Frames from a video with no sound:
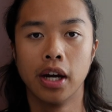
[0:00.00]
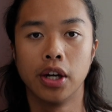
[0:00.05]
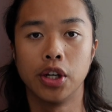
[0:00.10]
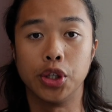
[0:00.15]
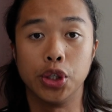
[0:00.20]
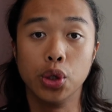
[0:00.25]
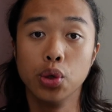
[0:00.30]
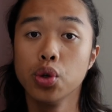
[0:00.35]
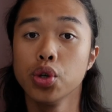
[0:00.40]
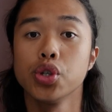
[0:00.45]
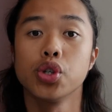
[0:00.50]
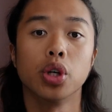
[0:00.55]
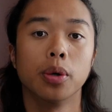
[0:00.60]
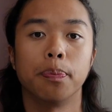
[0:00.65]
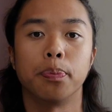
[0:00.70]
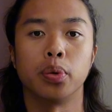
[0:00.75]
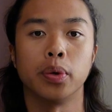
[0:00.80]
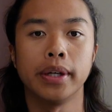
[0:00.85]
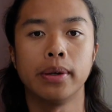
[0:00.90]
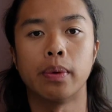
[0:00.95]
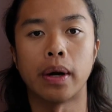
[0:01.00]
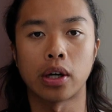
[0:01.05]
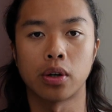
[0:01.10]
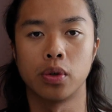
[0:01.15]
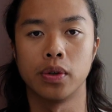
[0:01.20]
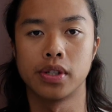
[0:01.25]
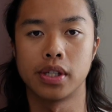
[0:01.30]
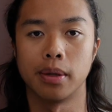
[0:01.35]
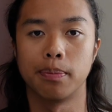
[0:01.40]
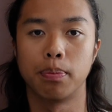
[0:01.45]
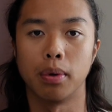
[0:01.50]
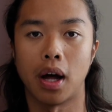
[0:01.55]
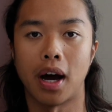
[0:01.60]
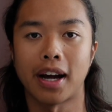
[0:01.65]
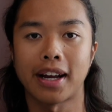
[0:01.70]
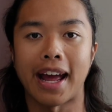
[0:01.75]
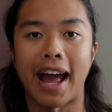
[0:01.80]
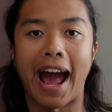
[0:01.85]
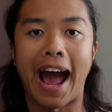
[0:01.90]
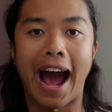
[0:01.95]
use your prerequisite
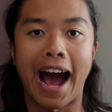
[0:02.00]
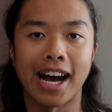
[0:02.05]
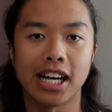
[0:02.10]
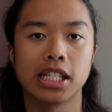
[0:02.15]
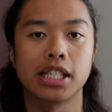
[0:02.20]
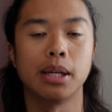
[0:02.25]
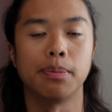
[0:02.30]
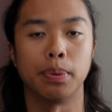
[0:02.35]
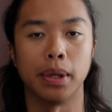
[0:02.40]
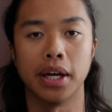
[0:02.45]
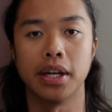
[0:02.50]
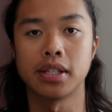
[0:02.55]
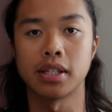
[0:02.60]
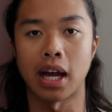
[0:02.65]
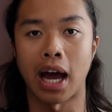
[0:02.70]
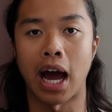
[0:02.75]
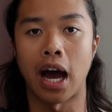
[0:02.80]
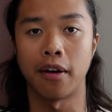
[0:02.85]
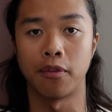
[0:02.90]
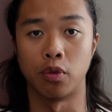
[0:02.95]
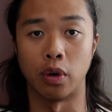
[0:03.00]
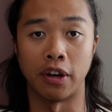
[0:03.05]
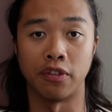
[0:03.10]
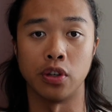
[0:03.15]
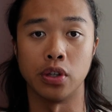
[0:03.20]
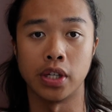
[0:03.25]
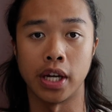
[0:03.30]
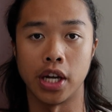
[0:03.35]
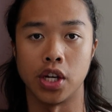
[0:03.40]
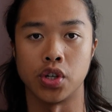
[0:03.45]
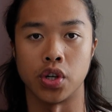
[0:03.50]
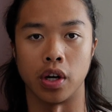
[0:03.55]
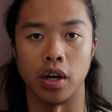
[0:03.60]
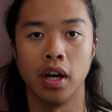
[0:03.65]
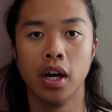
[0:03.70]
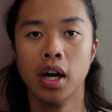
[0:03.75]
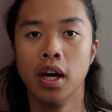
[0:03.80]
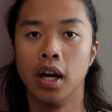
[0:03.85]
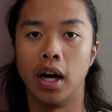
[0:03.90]
block as the place to have refutation.